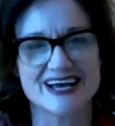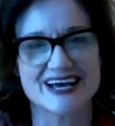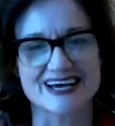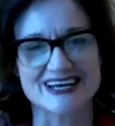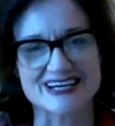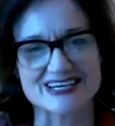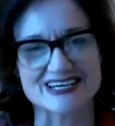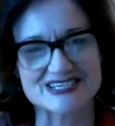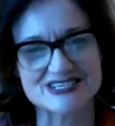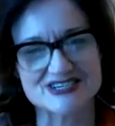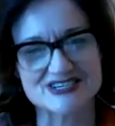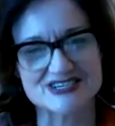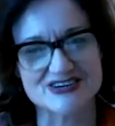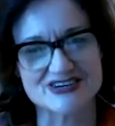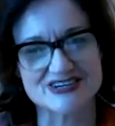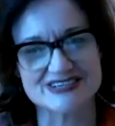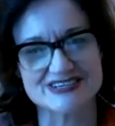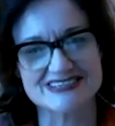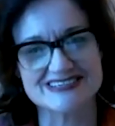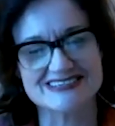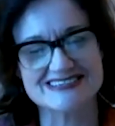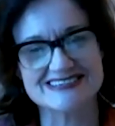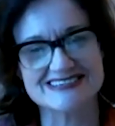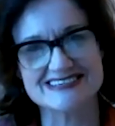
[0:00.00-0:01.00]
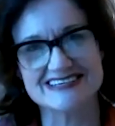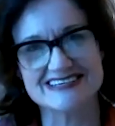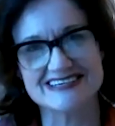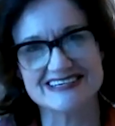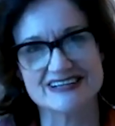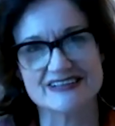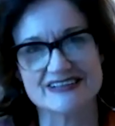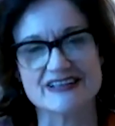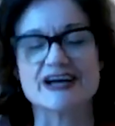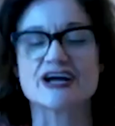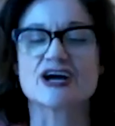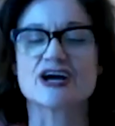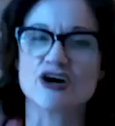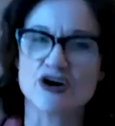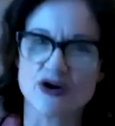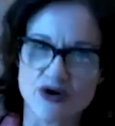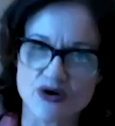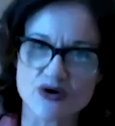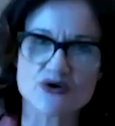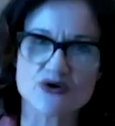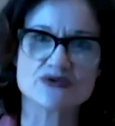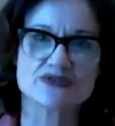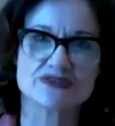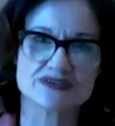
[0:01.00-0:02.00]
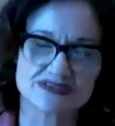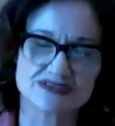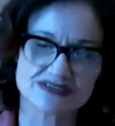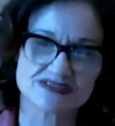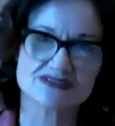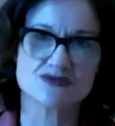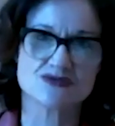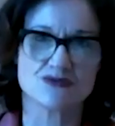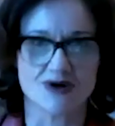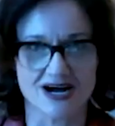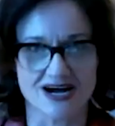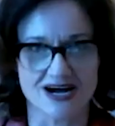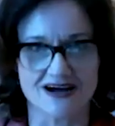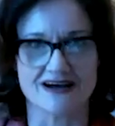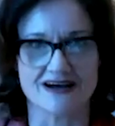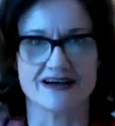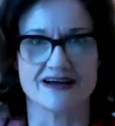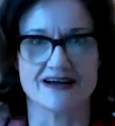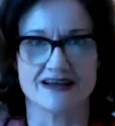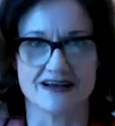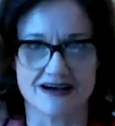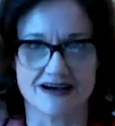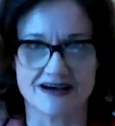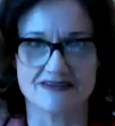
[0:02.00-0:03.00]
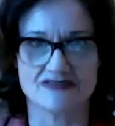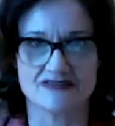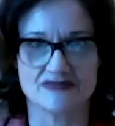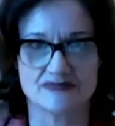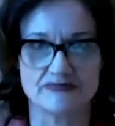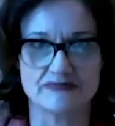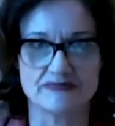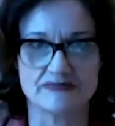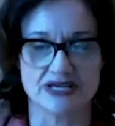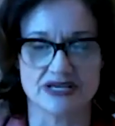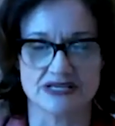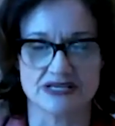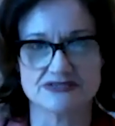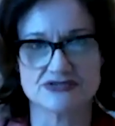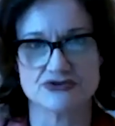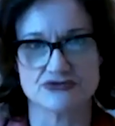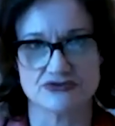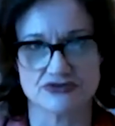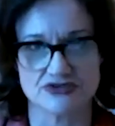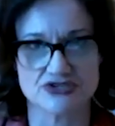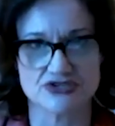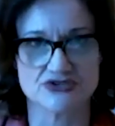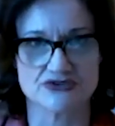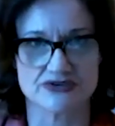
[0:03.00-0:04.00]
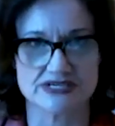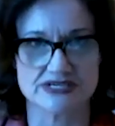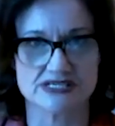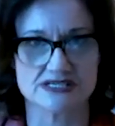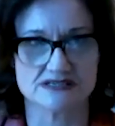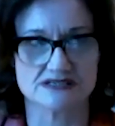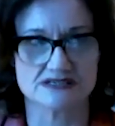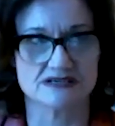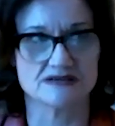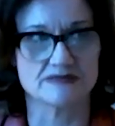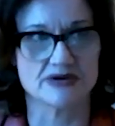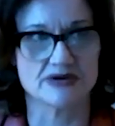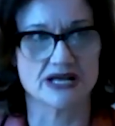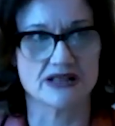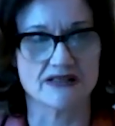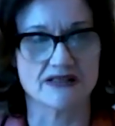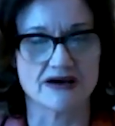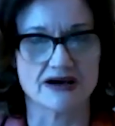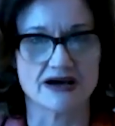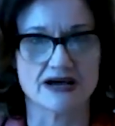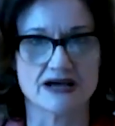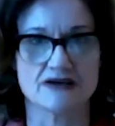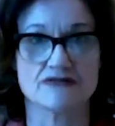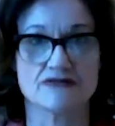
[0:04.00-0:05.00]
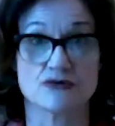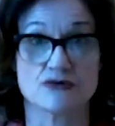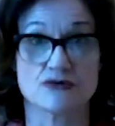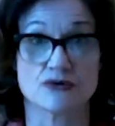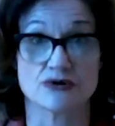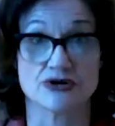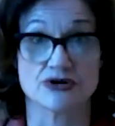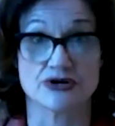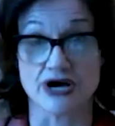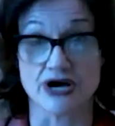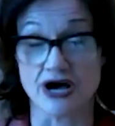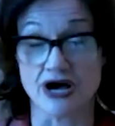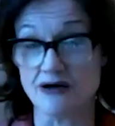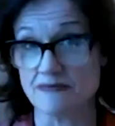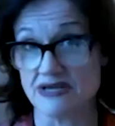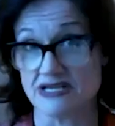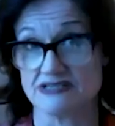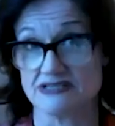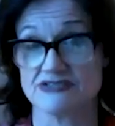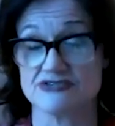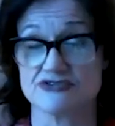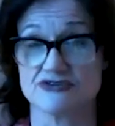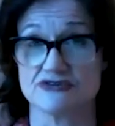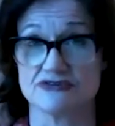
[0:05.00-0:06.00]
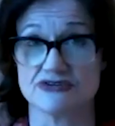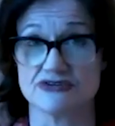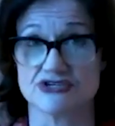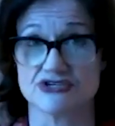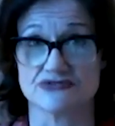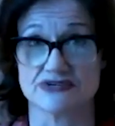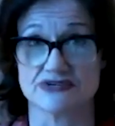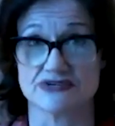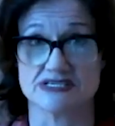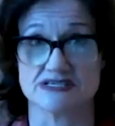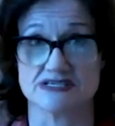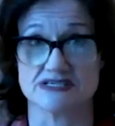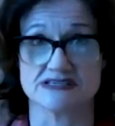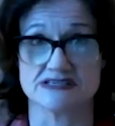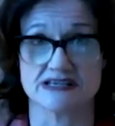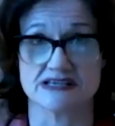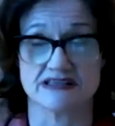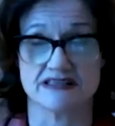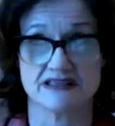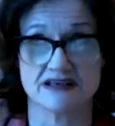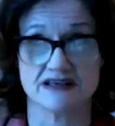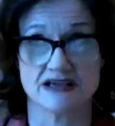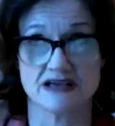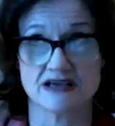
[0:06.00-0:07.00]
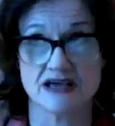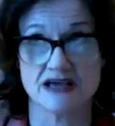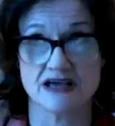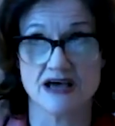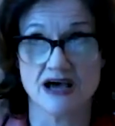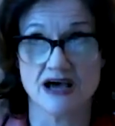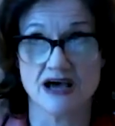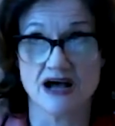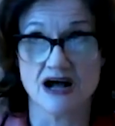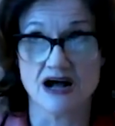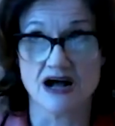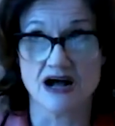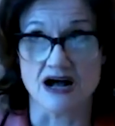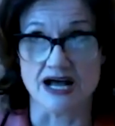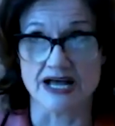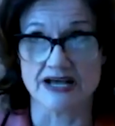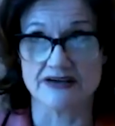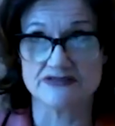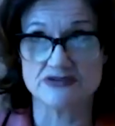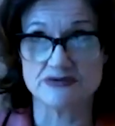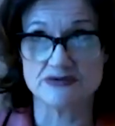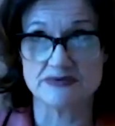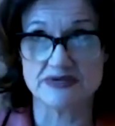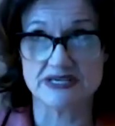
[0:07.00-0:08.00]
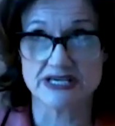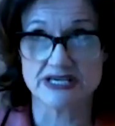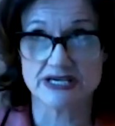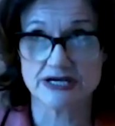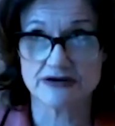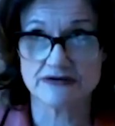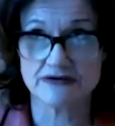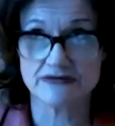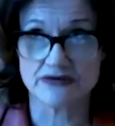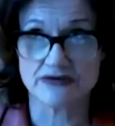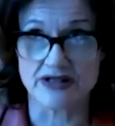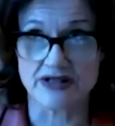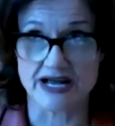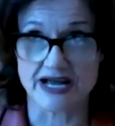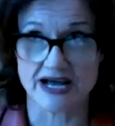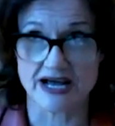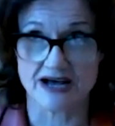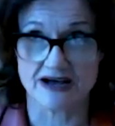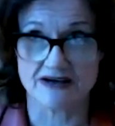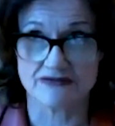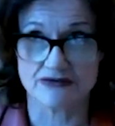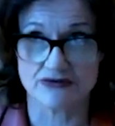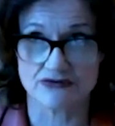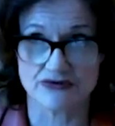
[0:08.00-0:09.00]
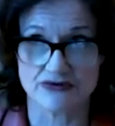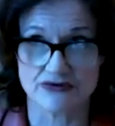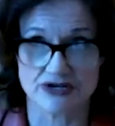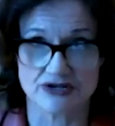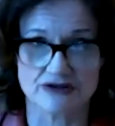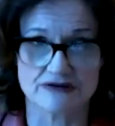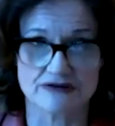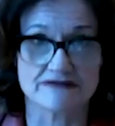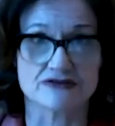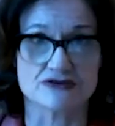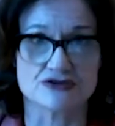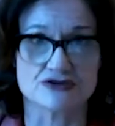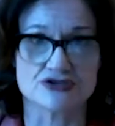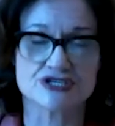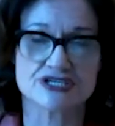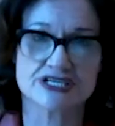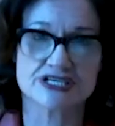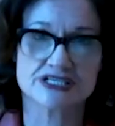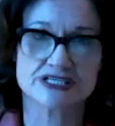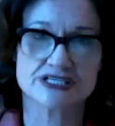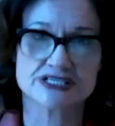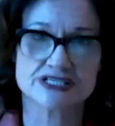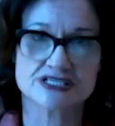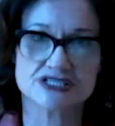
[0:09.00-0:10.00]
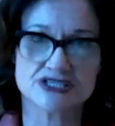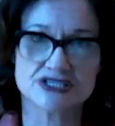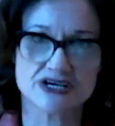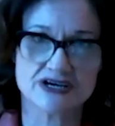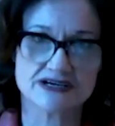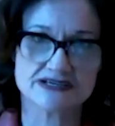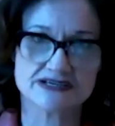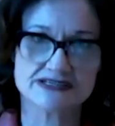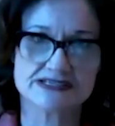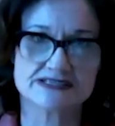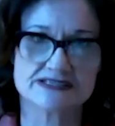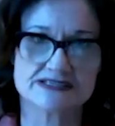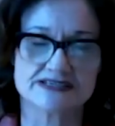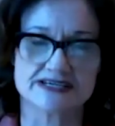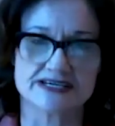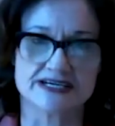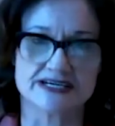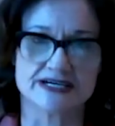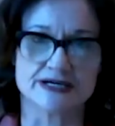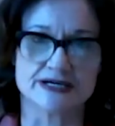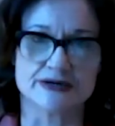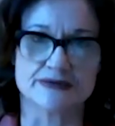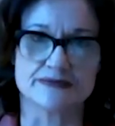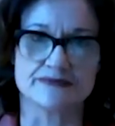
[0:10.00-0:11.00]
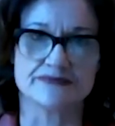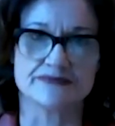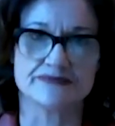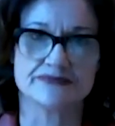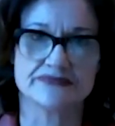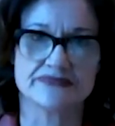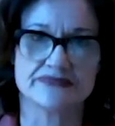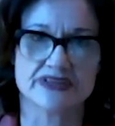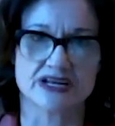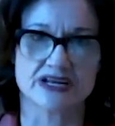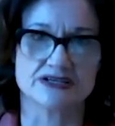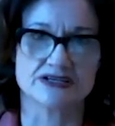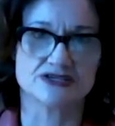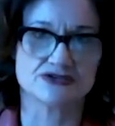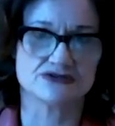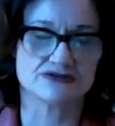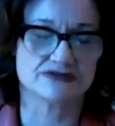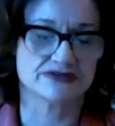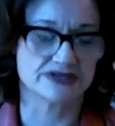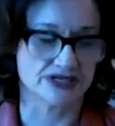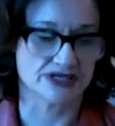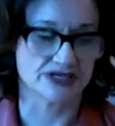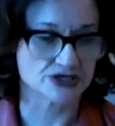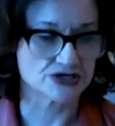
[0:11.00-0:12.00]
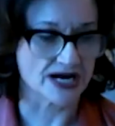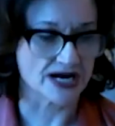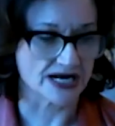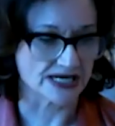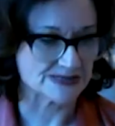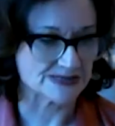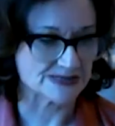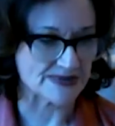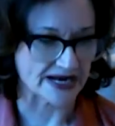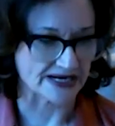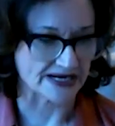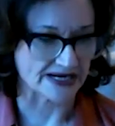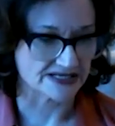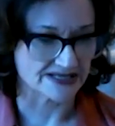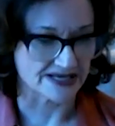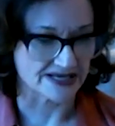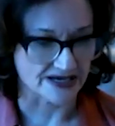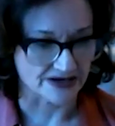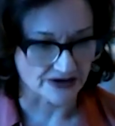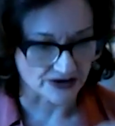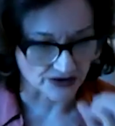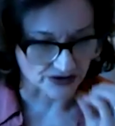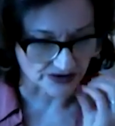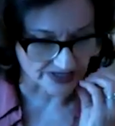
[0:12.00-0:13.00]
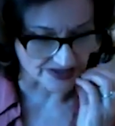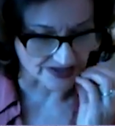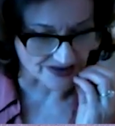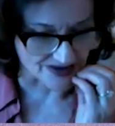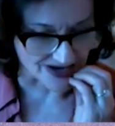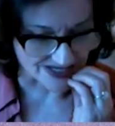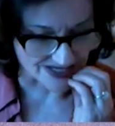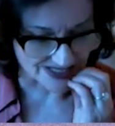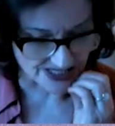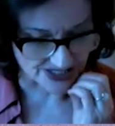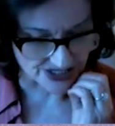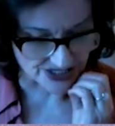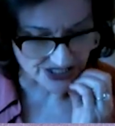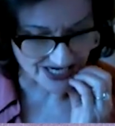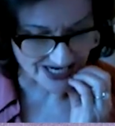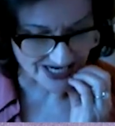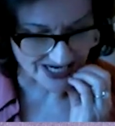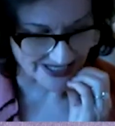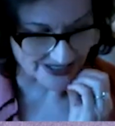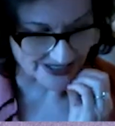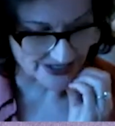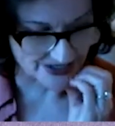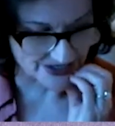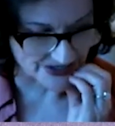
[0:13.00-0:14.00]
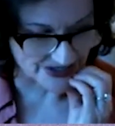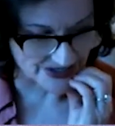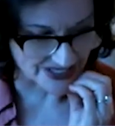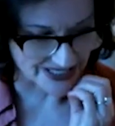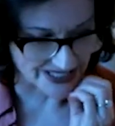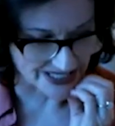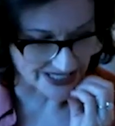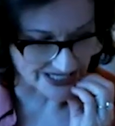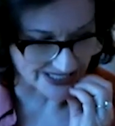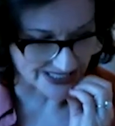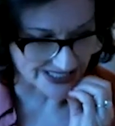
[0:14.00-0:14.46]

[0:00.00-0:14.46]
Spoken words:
And I started seeing like, oh, this is why I've made certain choices in my life or not made certain choices. I think I have to be careful. I have a real aversion to loss that I do think tracks back to that early loss in childhood.